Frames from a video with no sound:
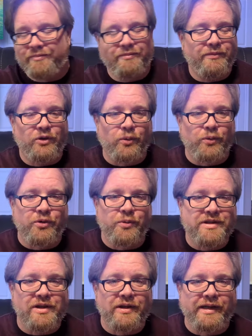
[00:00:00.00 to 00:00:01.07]
go do
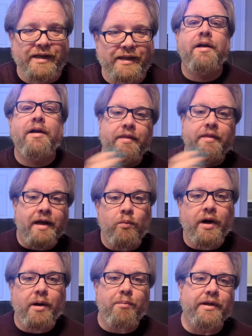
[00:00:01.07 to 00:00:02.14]
its cleaning thing. Then
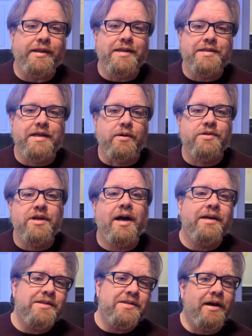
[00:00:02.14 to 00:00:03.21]
when I bought this house, I
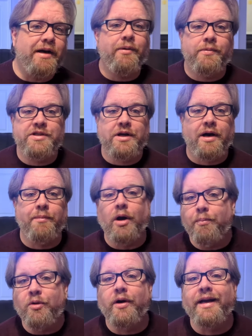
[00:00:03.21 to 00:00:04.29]
decided it was time to
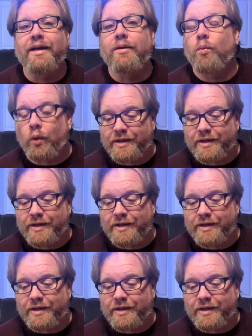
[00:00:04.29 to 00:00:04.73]
upgrade once